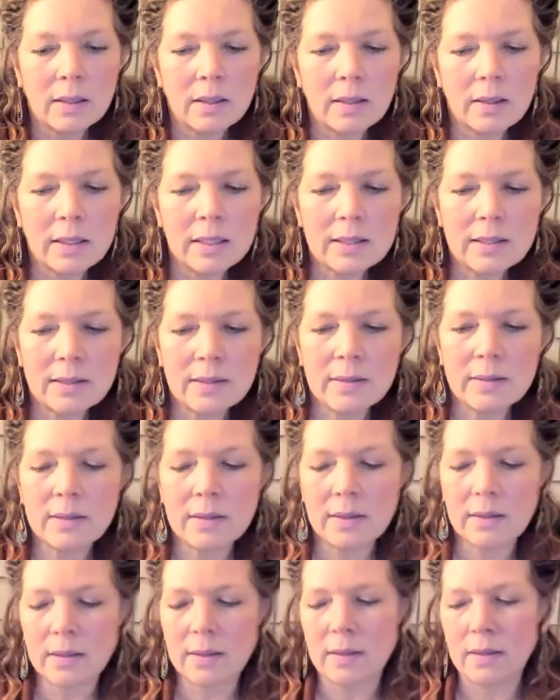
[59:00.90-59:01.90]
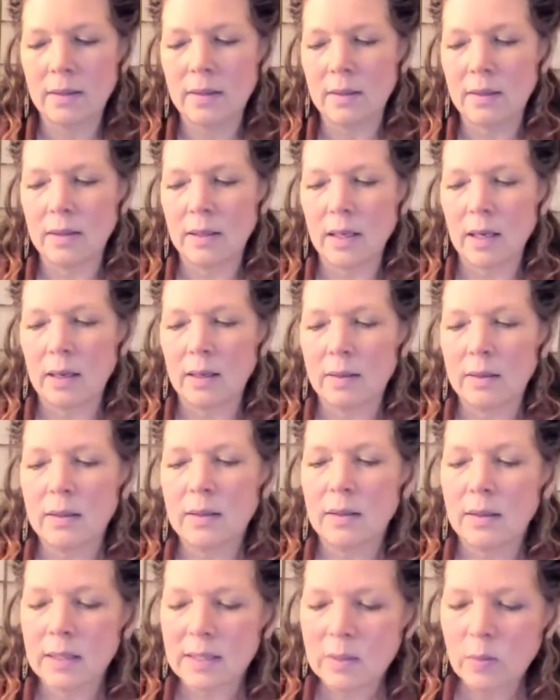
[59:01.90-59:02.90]
this
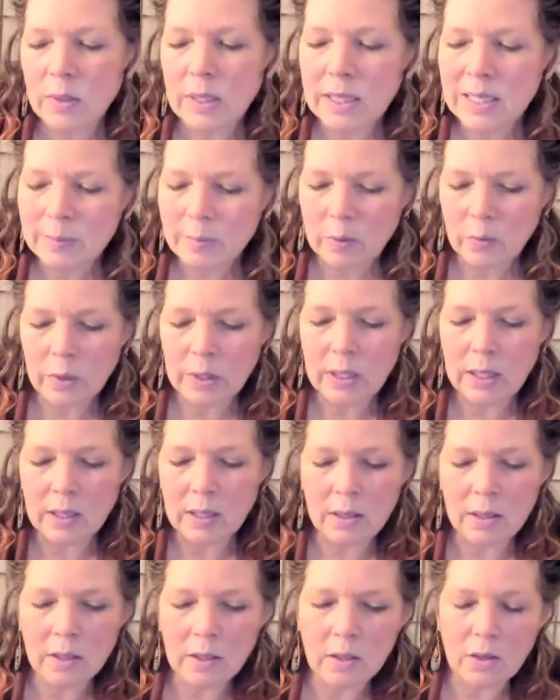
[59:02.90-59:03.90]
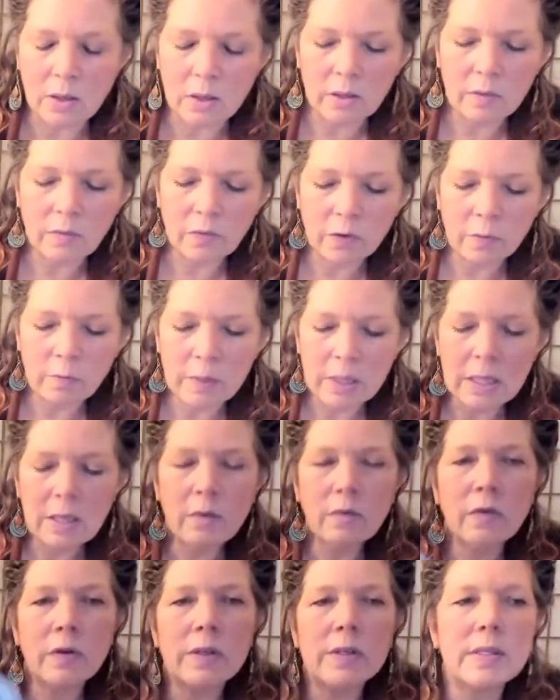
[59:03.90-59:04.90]
one has been really good for me
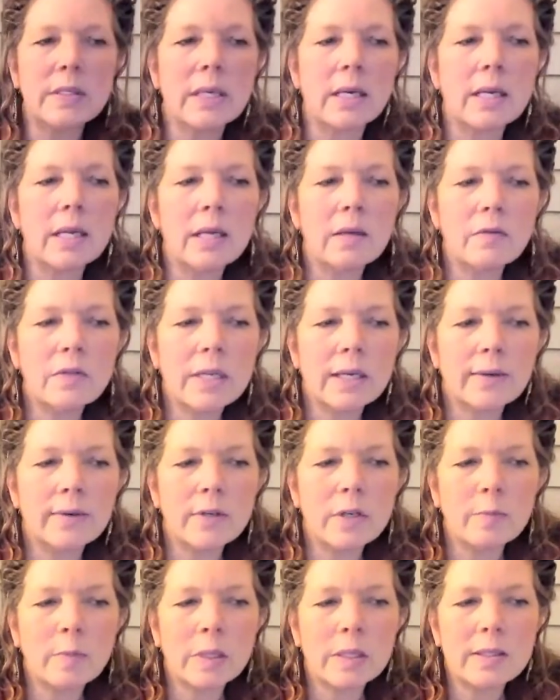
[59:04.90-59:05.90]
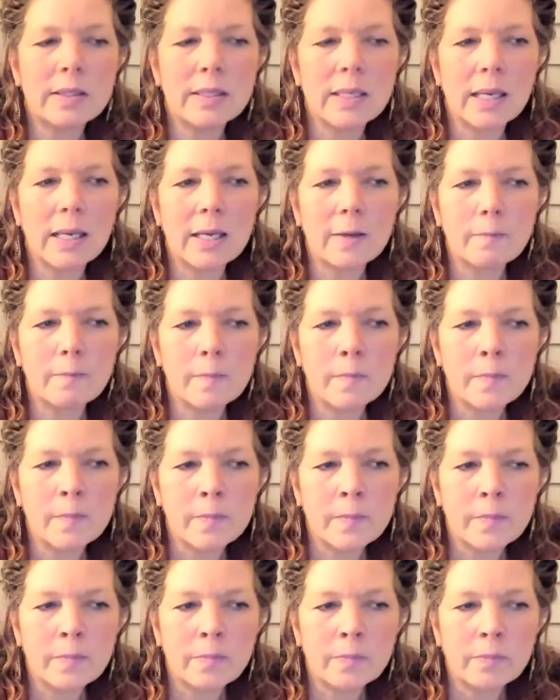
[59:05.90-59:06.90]
for study of Tarot de Marseille.
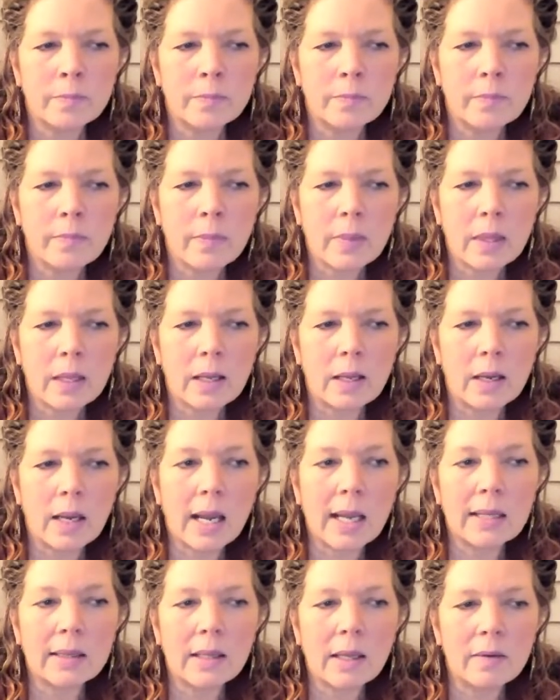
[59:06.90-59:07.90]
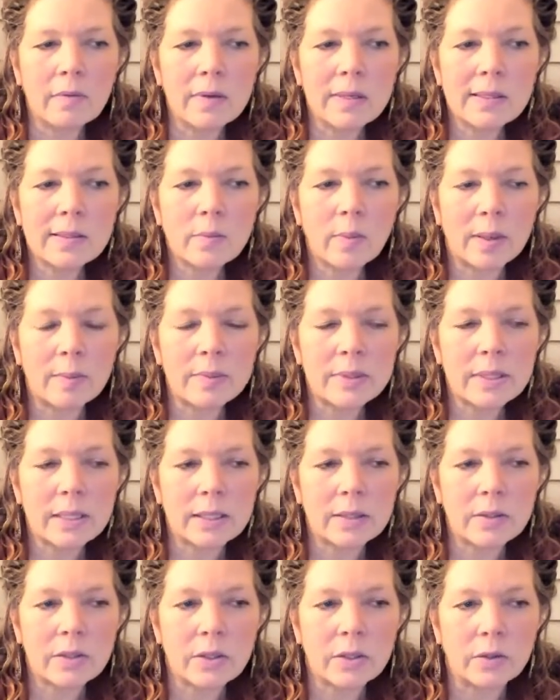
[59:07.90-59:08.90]
I love his
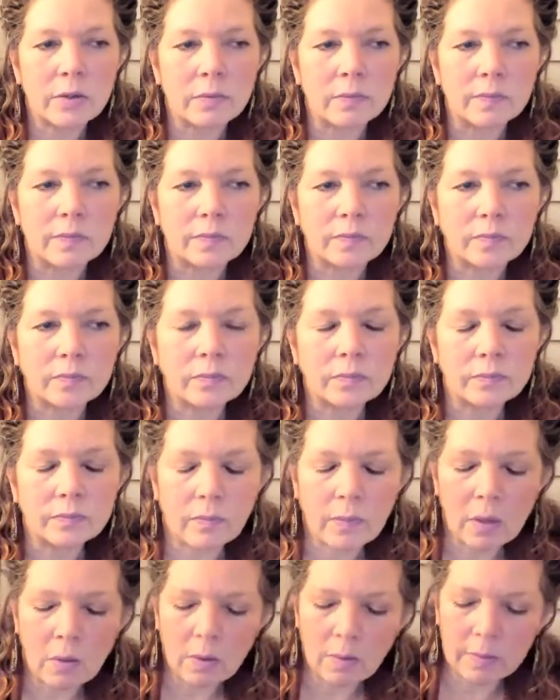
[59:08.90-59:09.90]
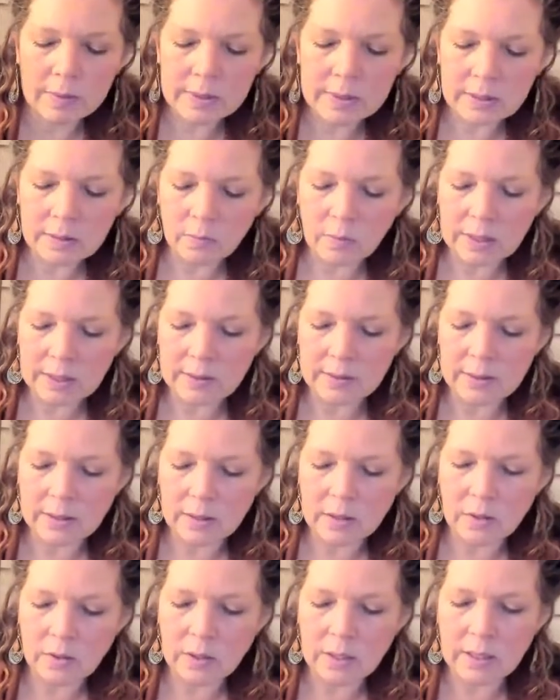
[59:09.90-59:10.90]
website too. What's
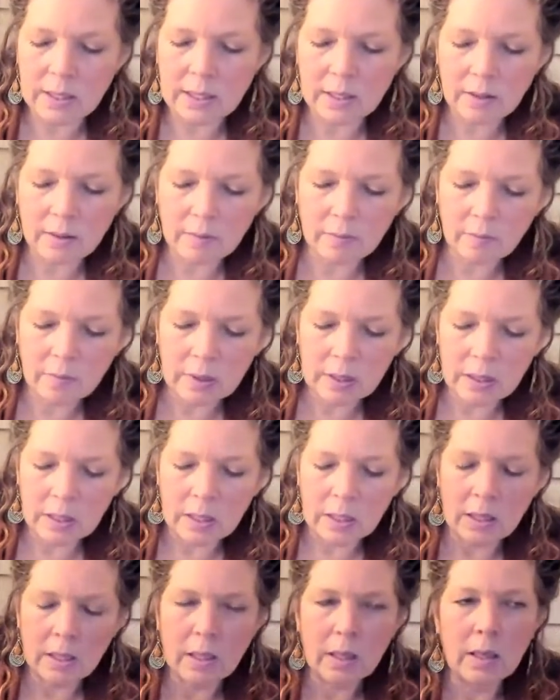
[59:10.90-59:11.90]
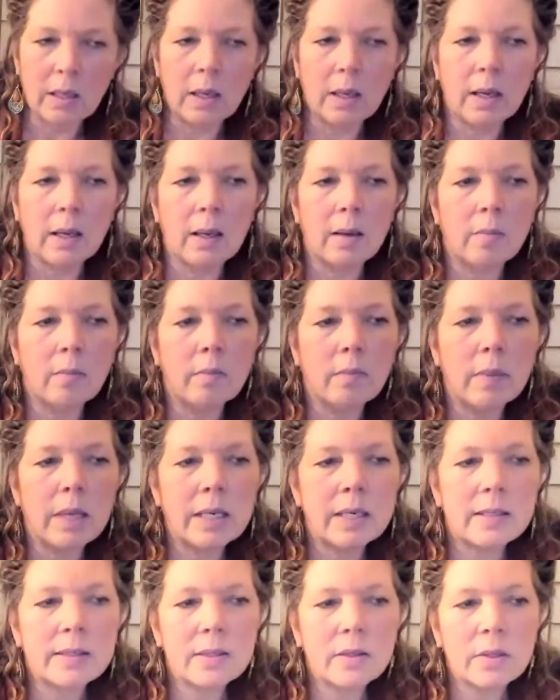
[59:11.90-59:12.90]
included there. And
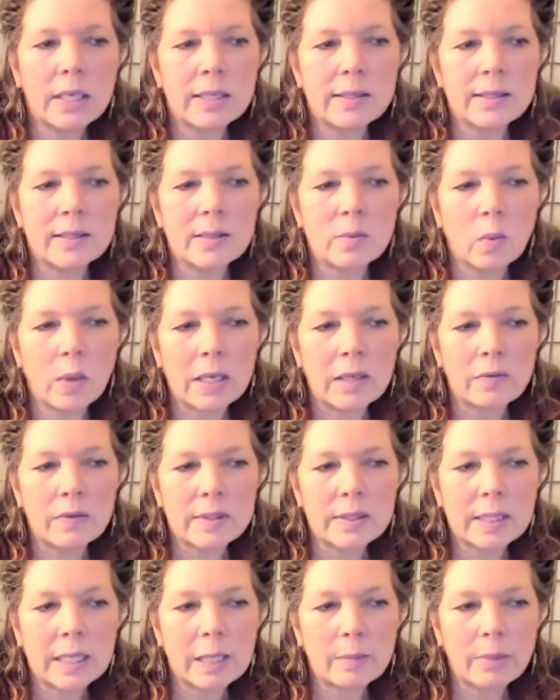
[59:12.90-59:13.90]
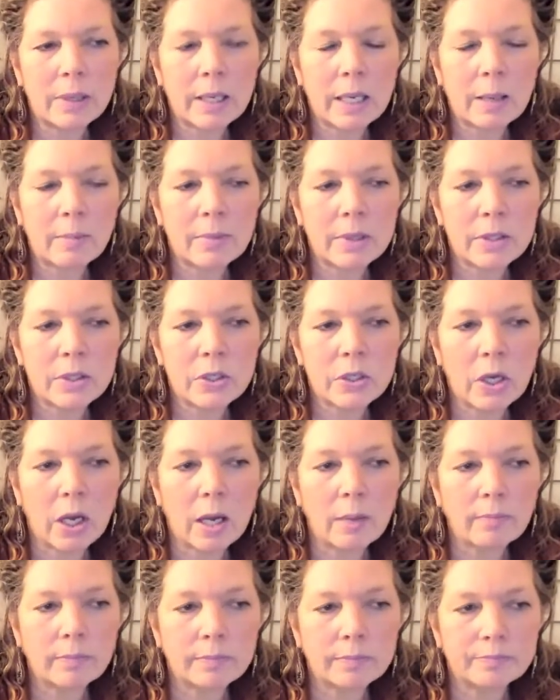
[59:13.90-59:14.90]
it's so nice his wife is keeping up the
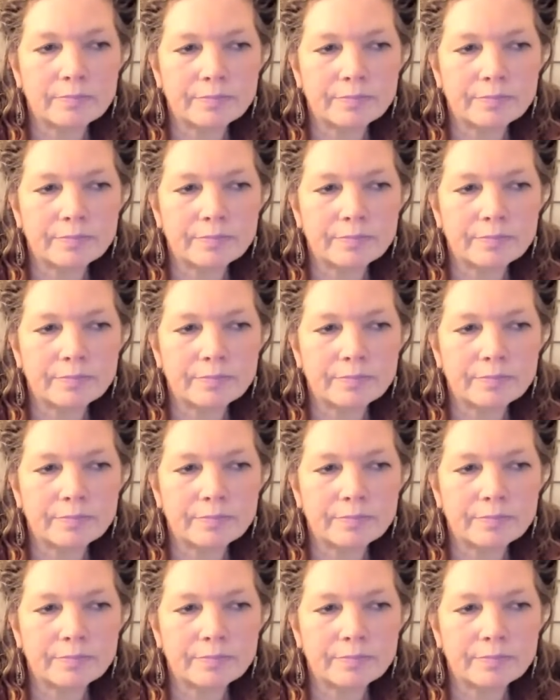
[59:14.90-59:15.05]
shop.